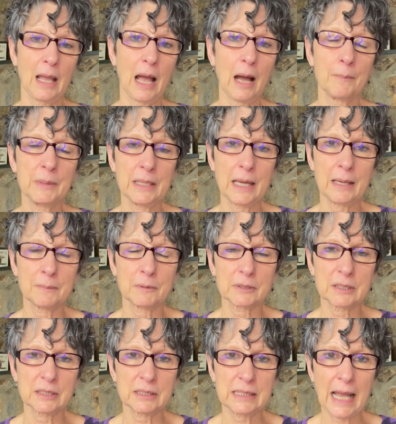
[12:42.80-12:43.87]
I'll be able
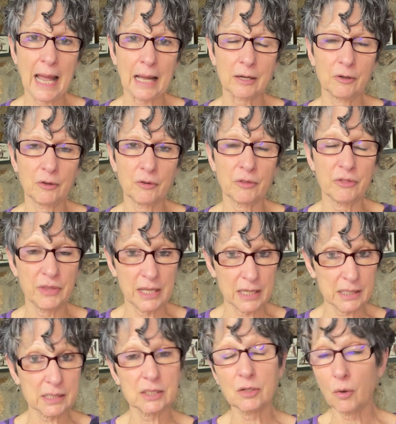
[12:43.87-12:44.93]
to tackle
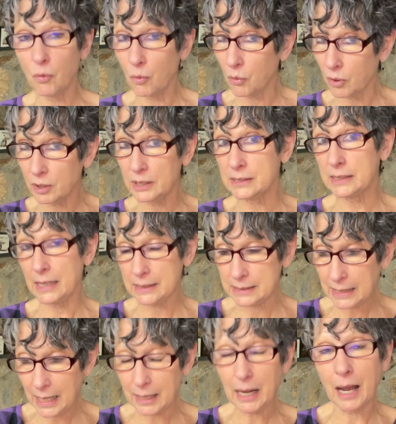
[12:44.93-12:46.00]
this, or as I
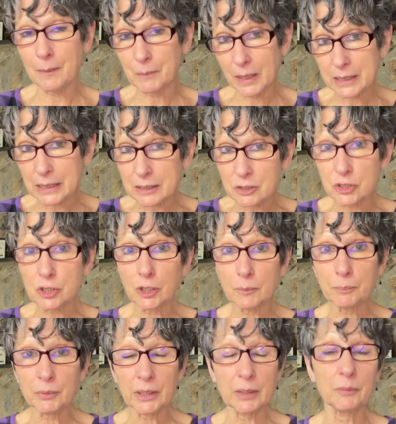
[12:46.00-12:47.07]
said, I might
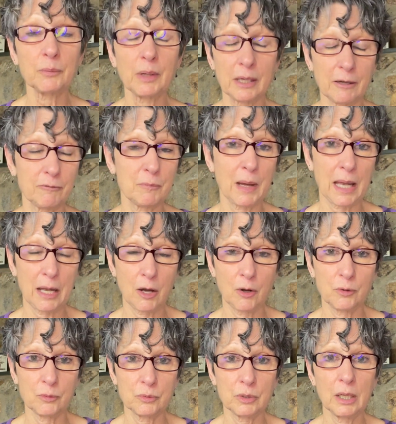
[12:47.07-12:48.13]
interpret one of my
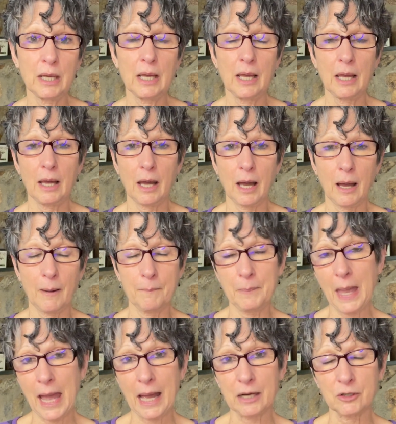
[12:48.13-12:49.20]
own
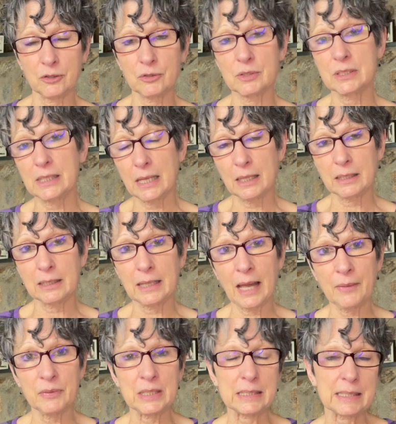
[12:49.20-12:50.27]
patterns and
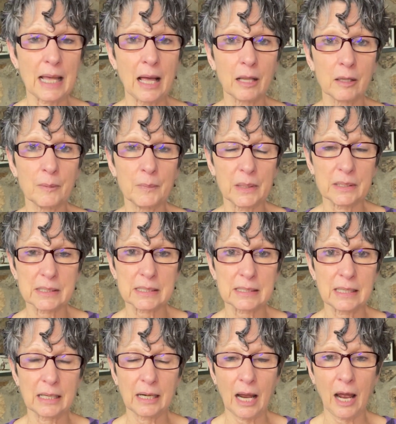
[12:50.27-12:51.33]
get these elements
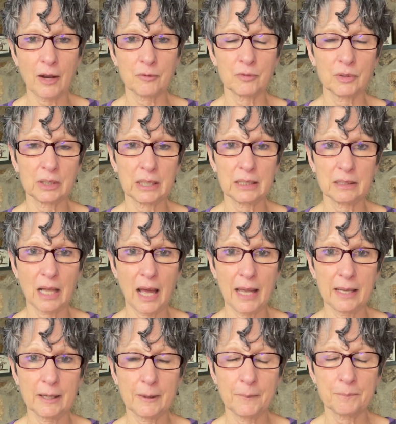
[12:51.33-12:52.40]
that I really
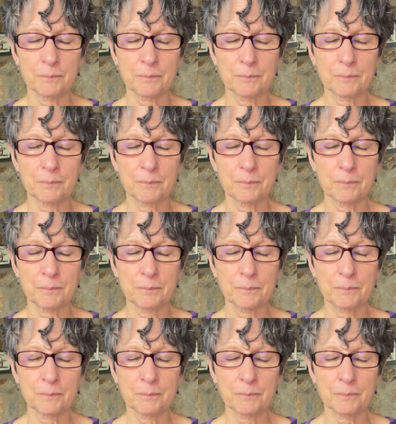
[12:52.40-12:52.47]
like.